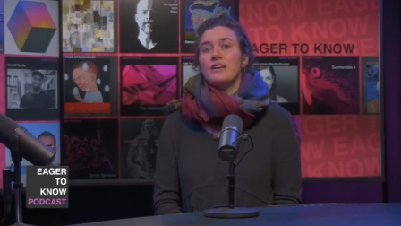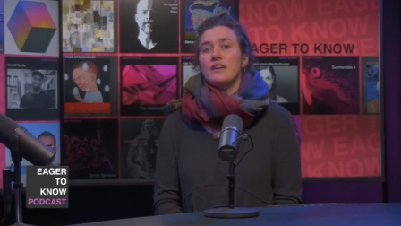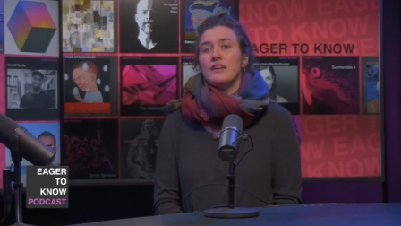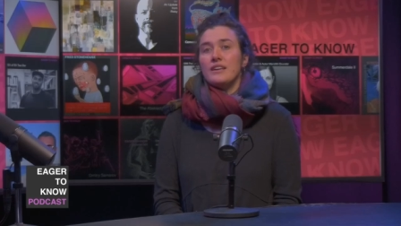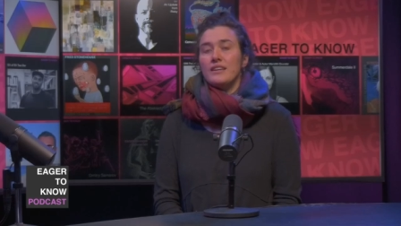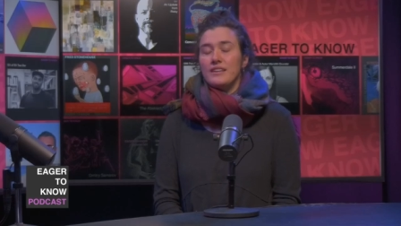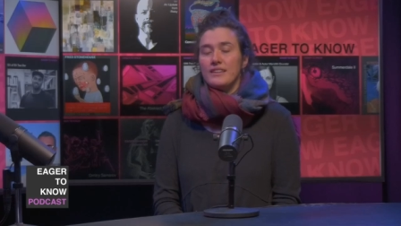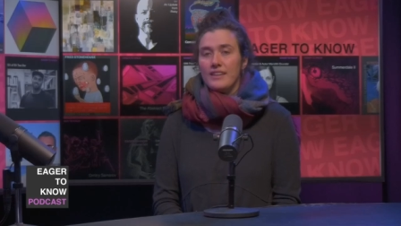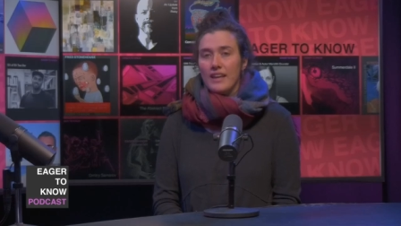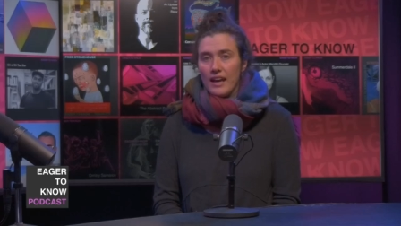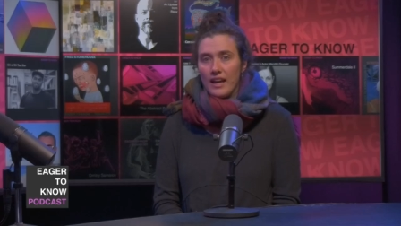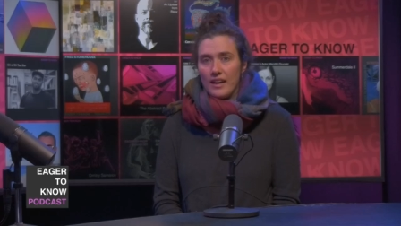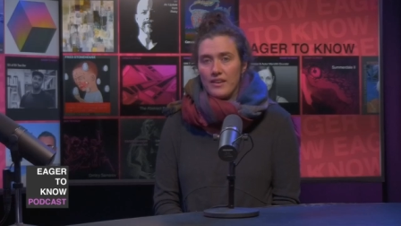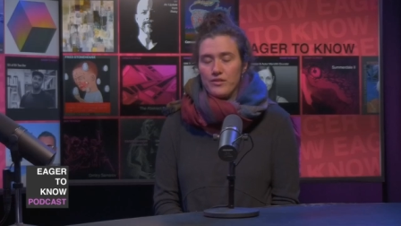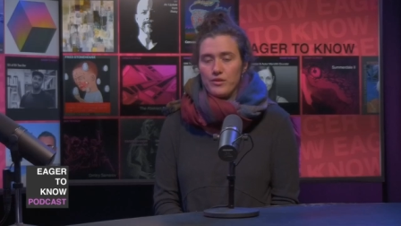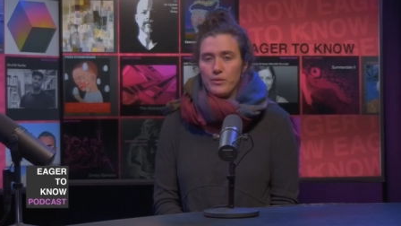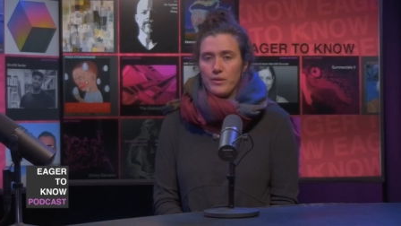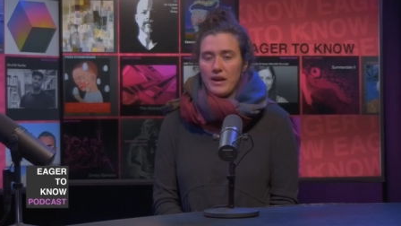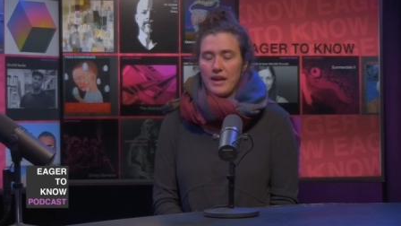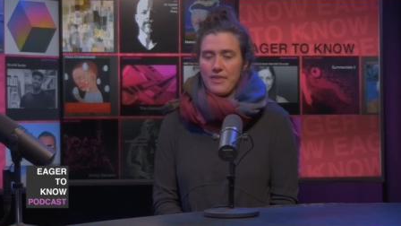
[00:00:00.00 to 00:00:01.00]
Yeah.
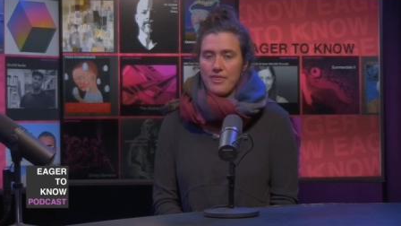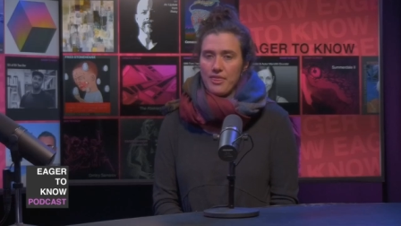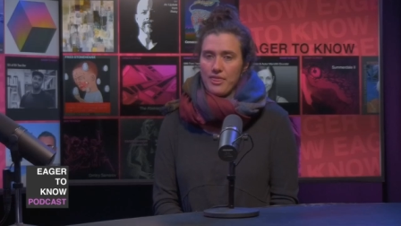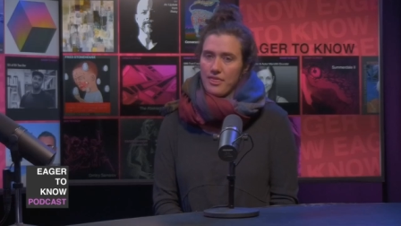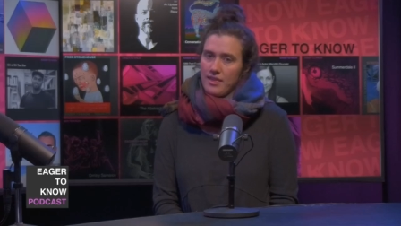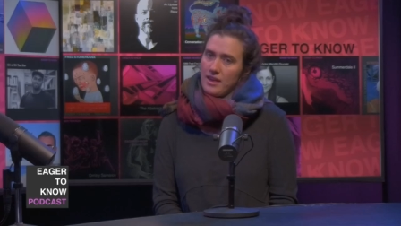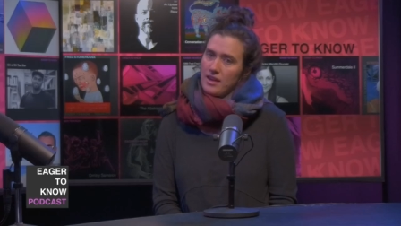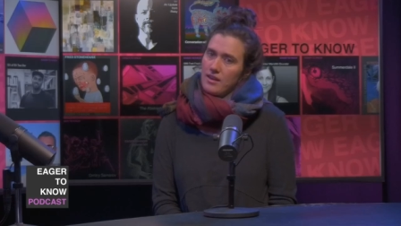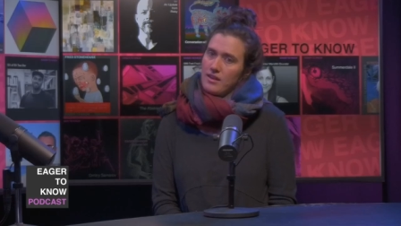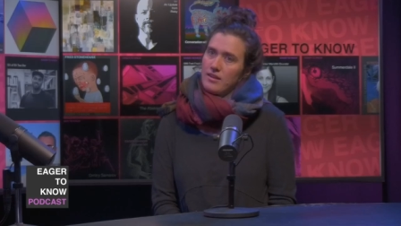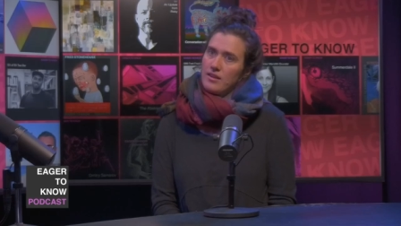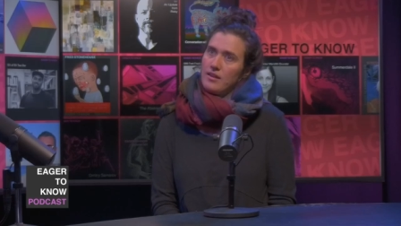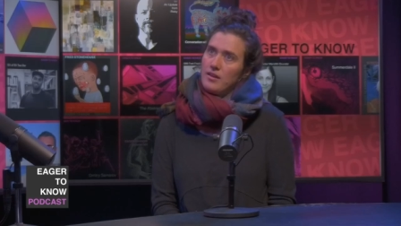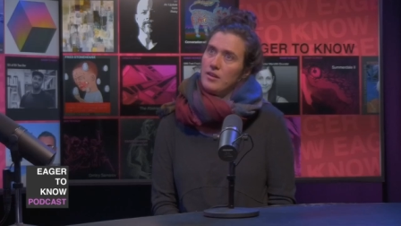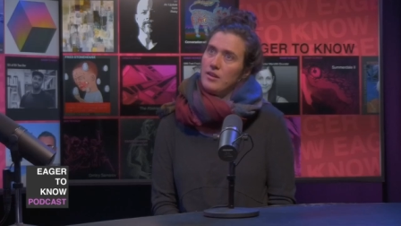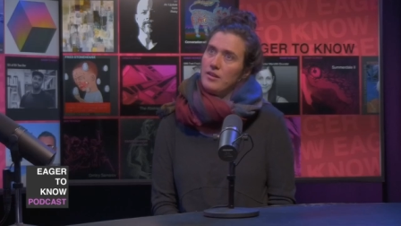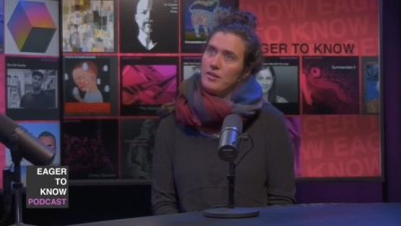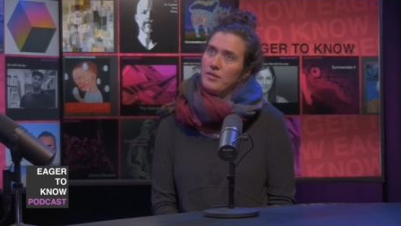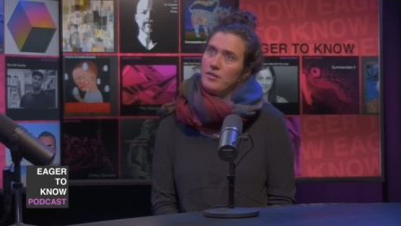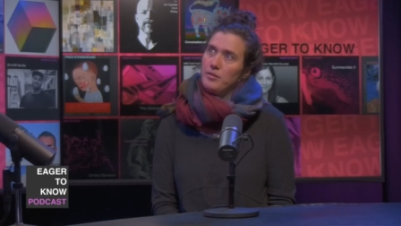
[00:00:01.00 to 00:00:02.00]
So I think
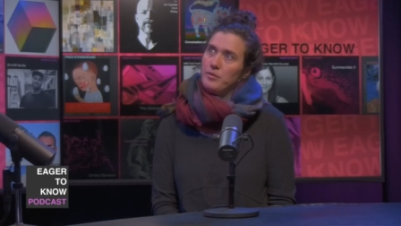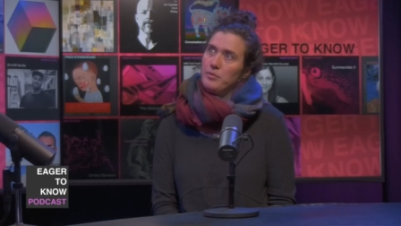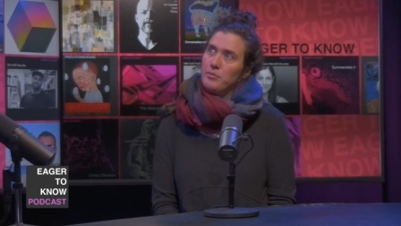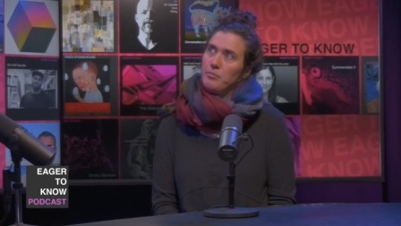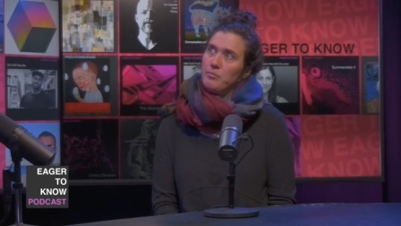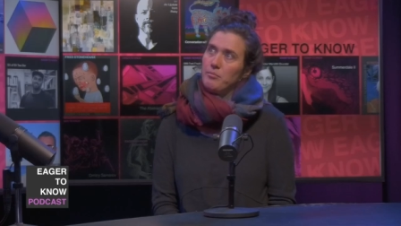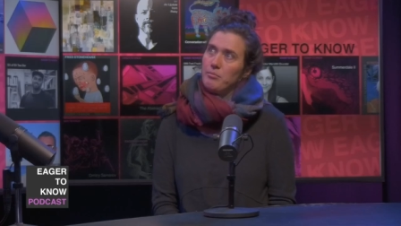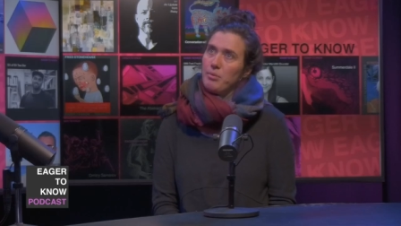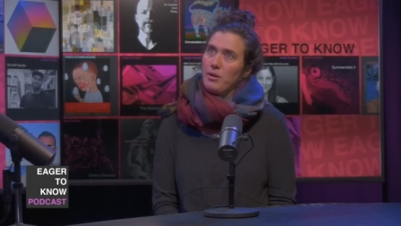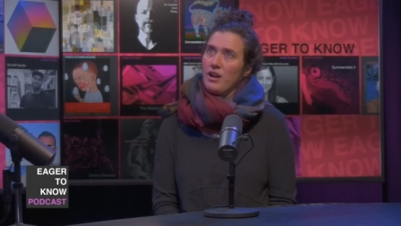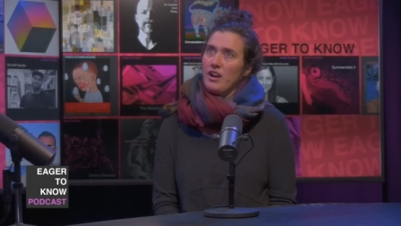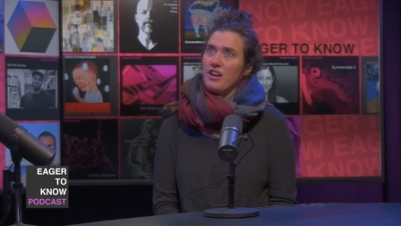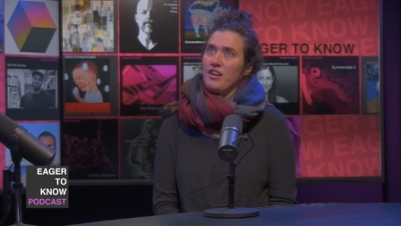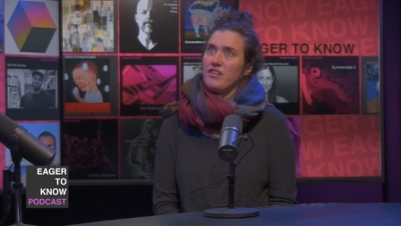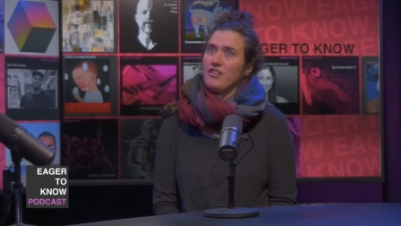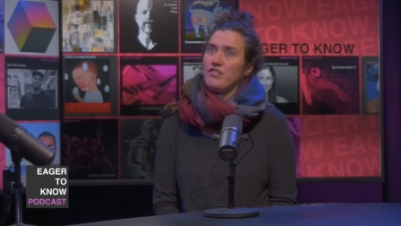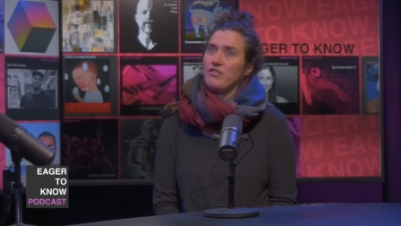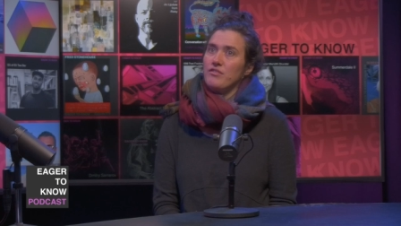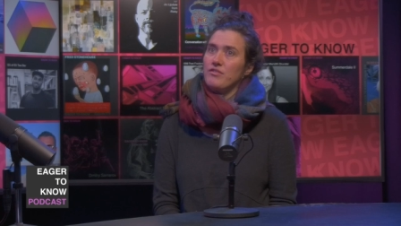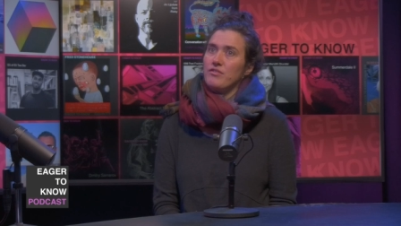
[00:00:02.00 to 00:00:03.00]
part
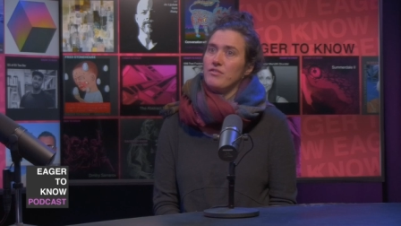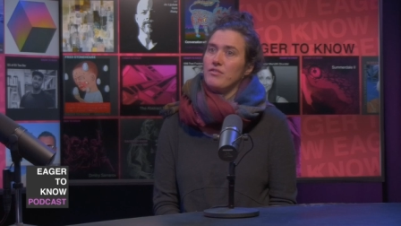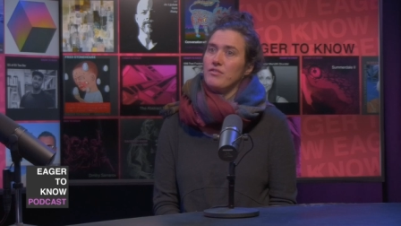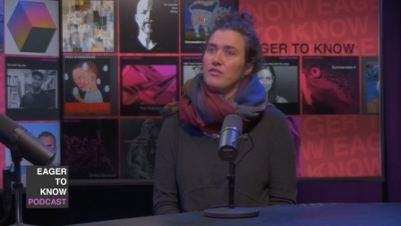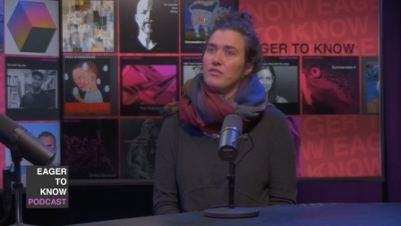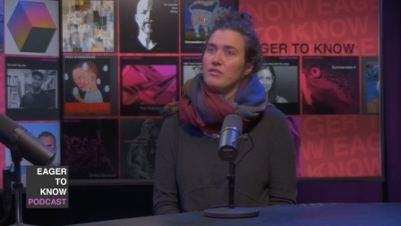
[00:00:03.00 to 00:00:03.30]
of